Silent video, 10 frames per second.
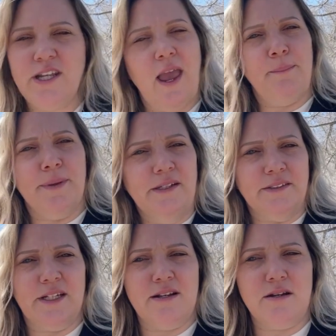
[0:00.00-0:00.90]
to get built,
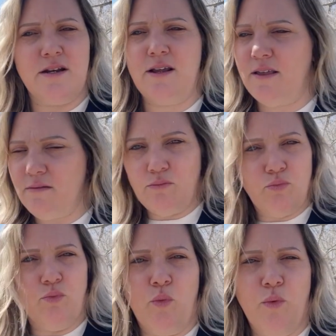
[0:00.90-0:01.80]
and
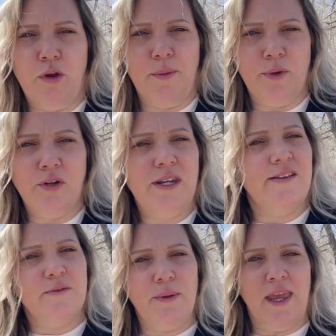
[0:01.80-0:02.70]

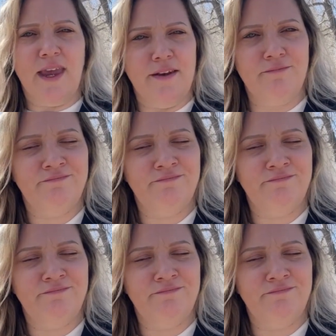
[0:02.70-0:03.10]
communities begin.